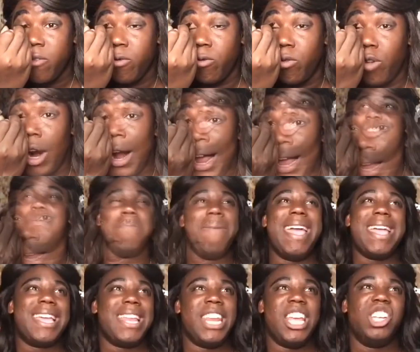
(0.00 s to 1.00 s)
Right.
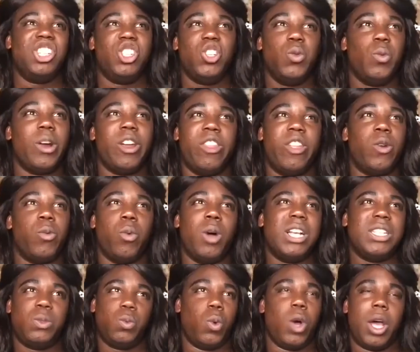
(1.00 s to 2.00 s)
Make an issue where there
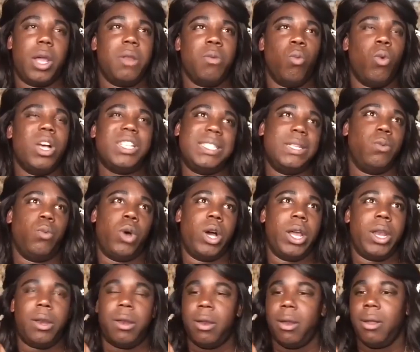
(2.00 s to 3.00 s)
was one. It wasn't
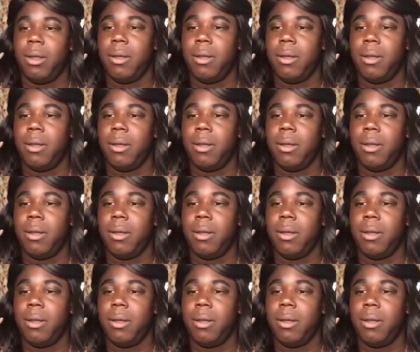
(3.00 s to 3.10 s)
one.